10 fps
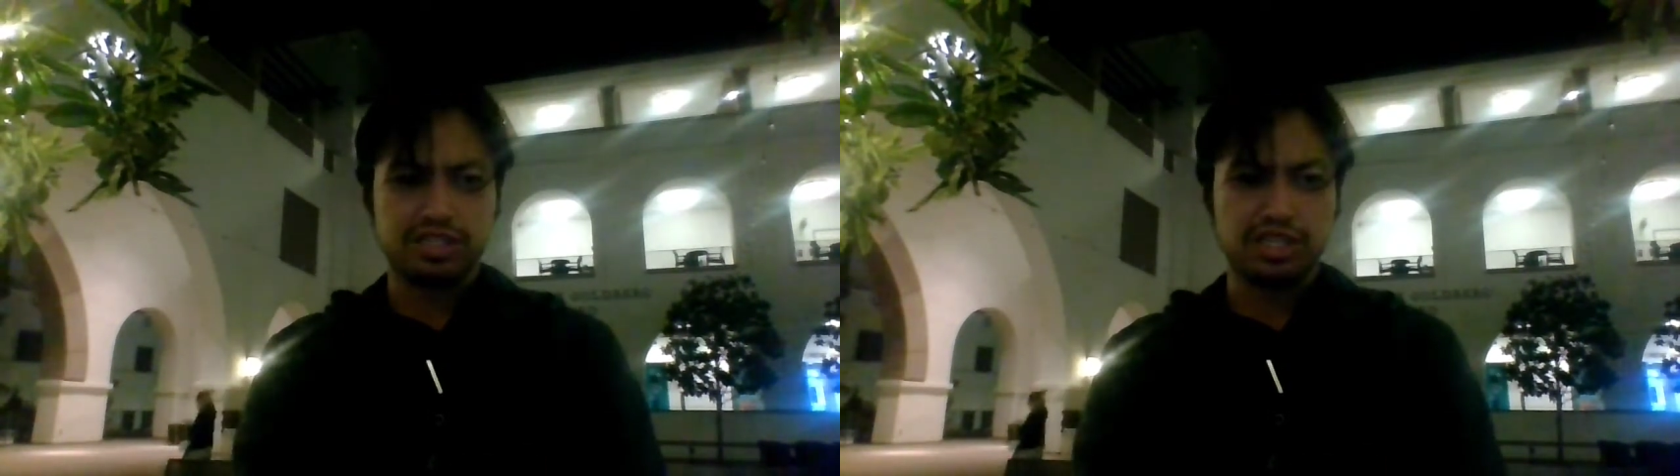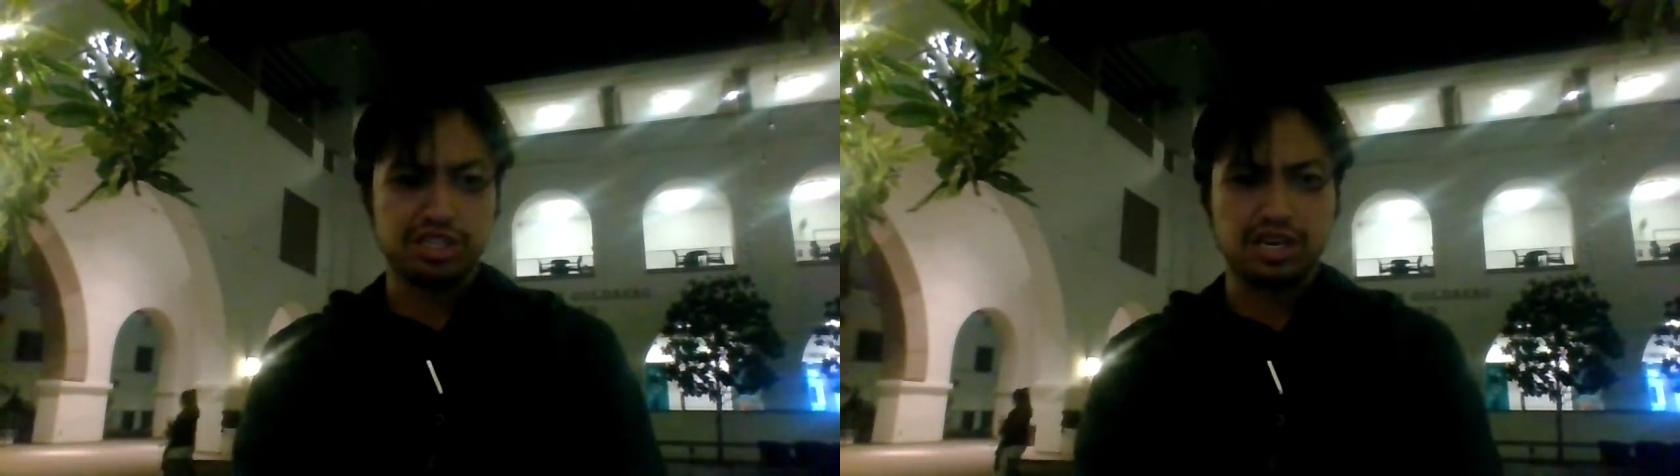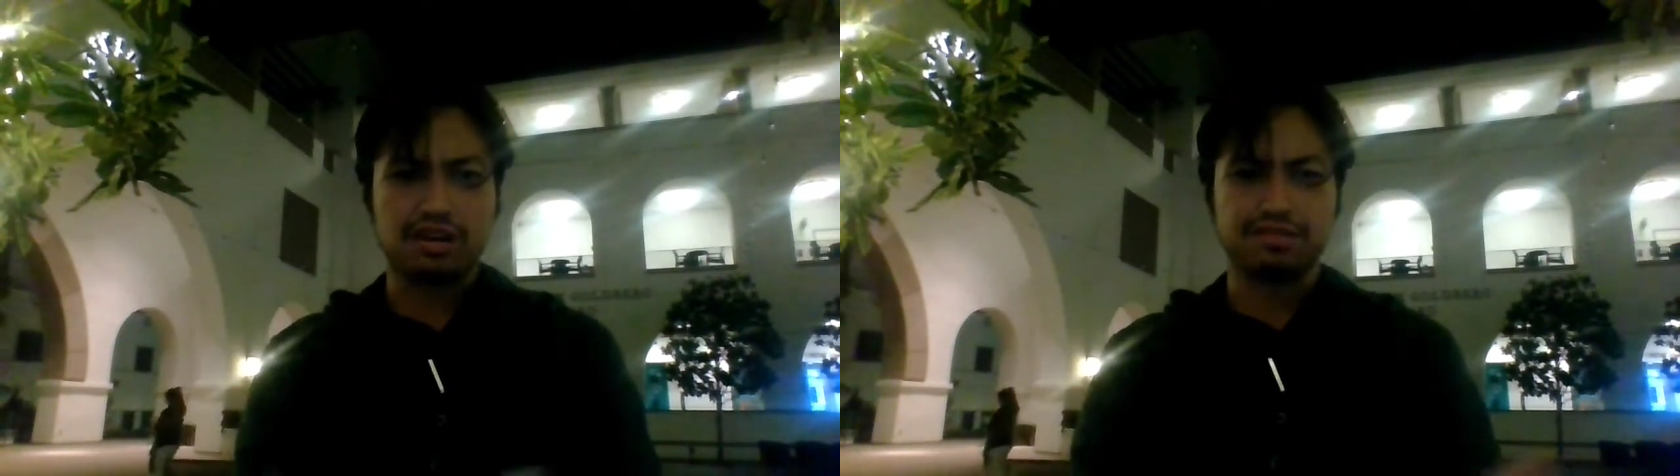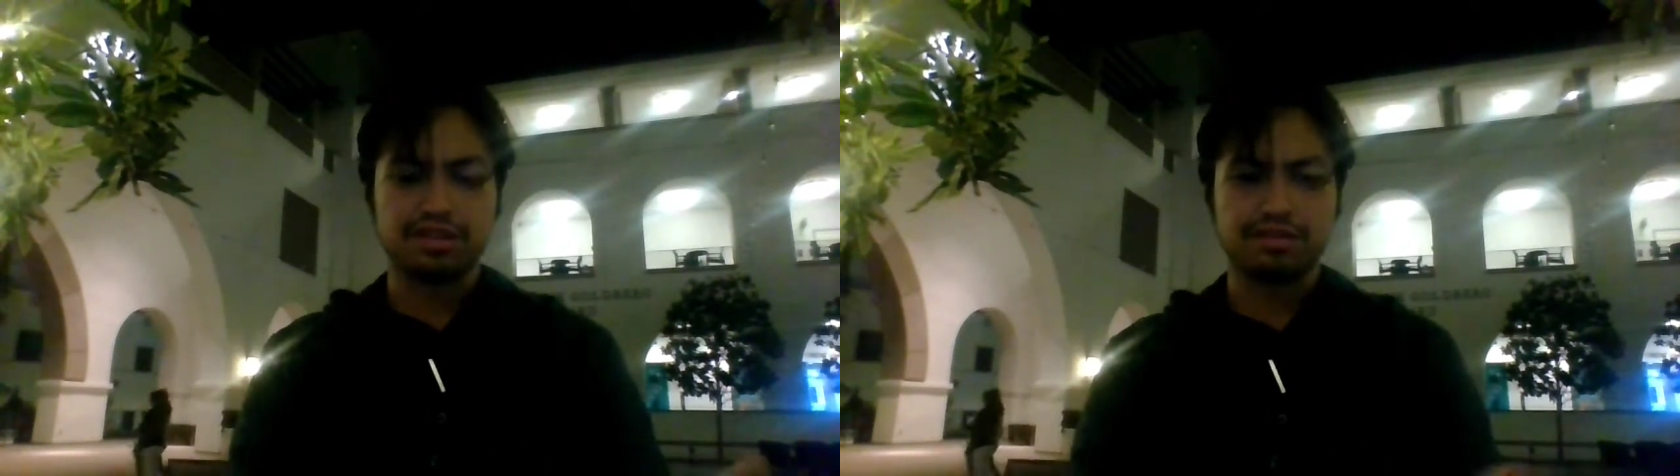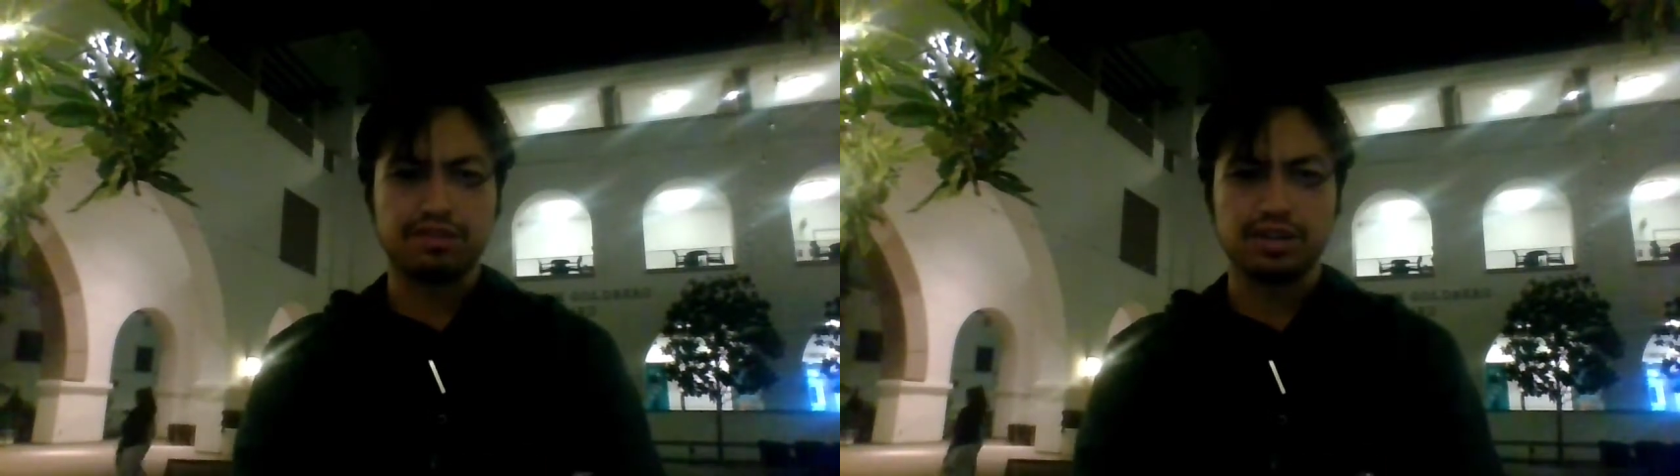UC
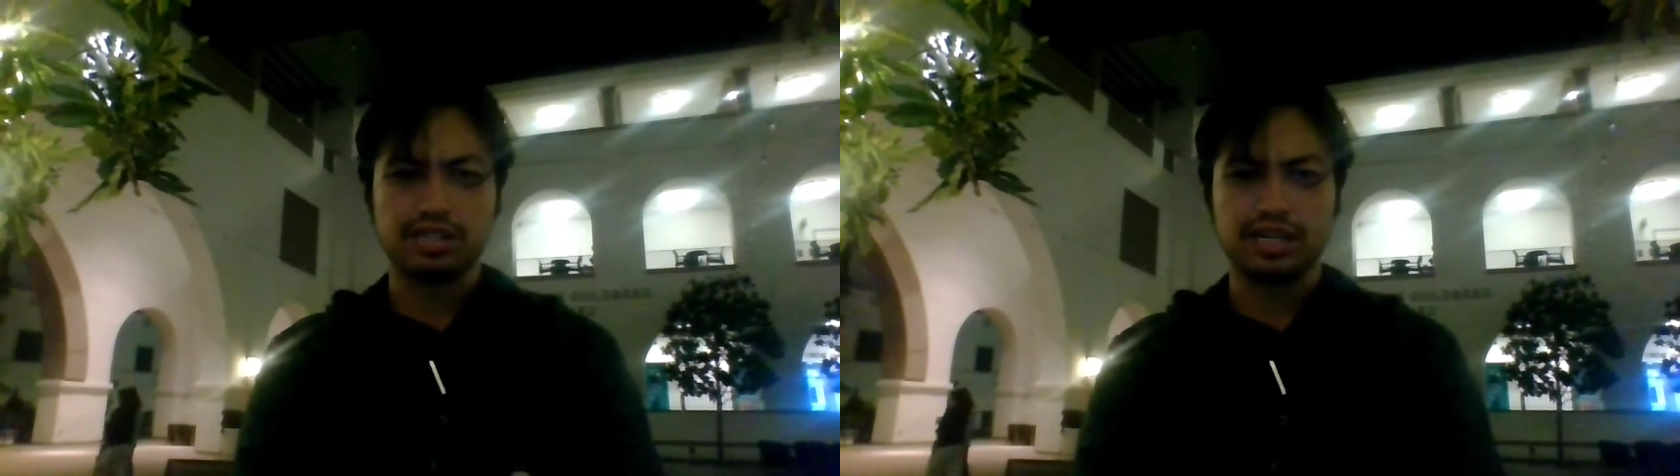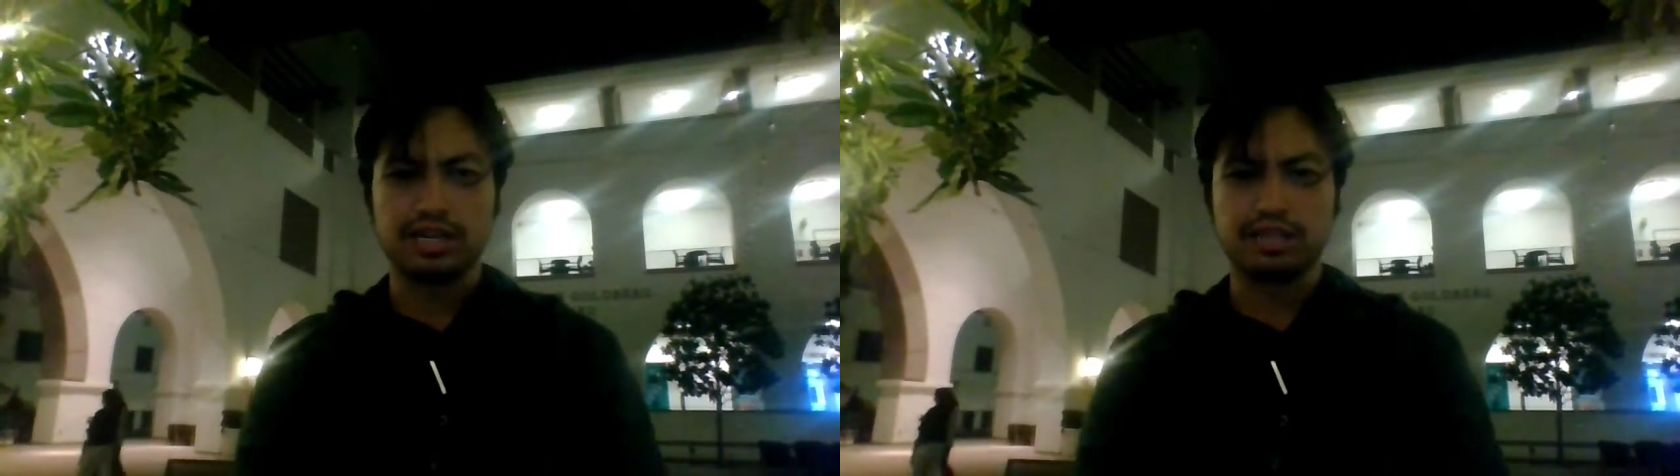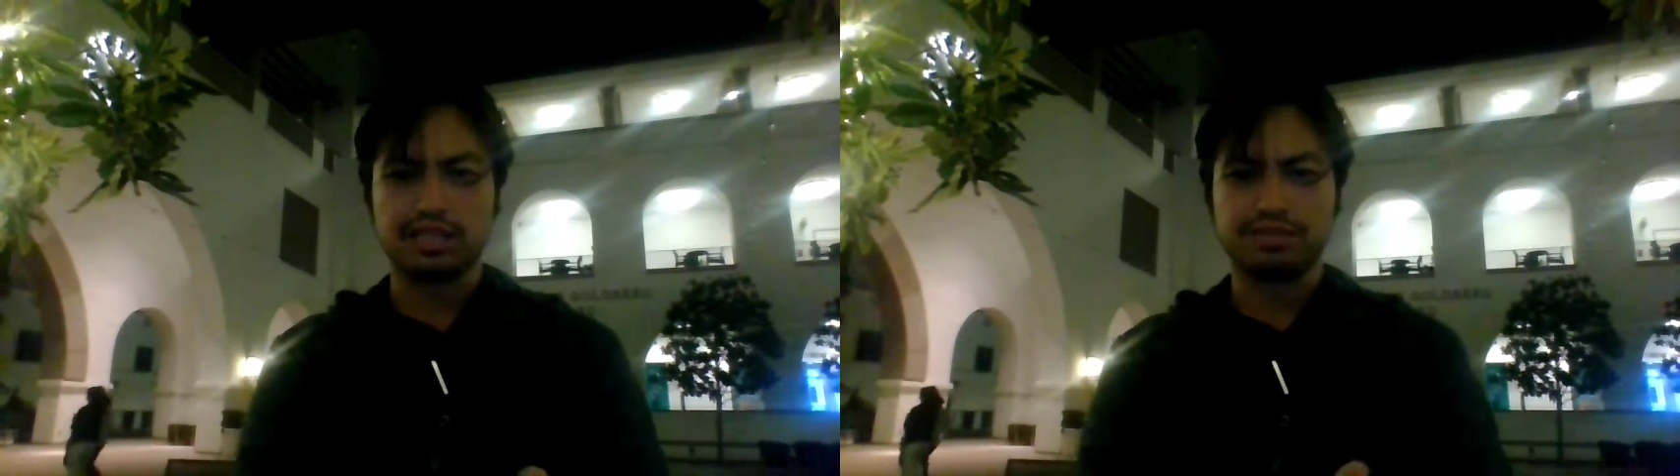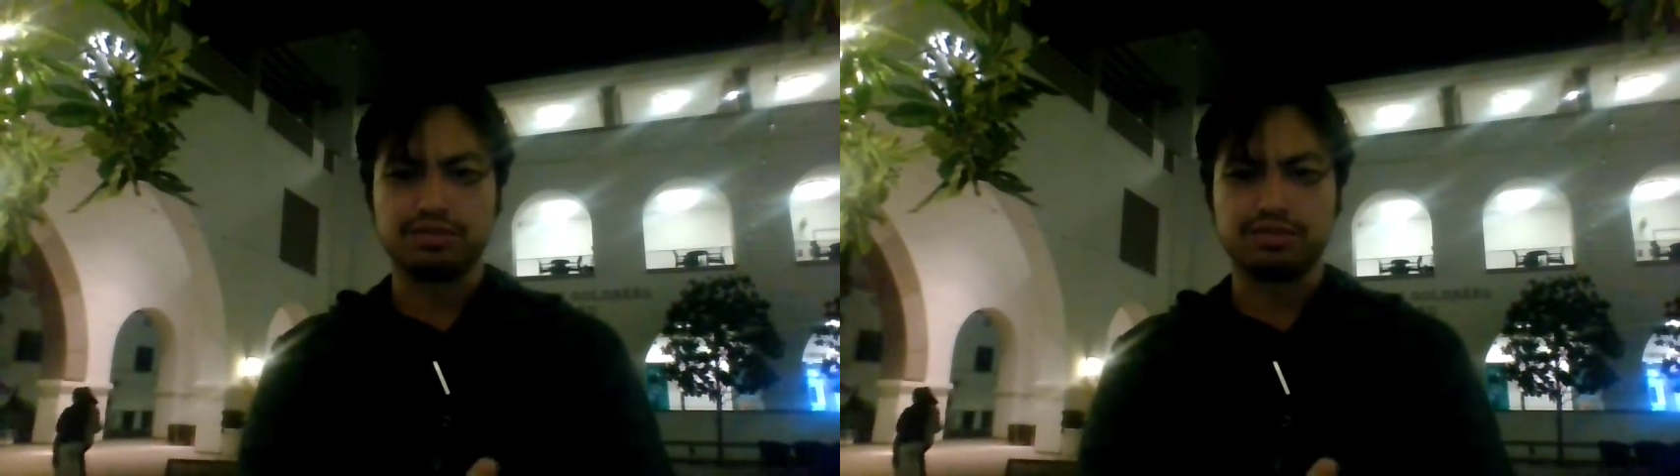Riverside.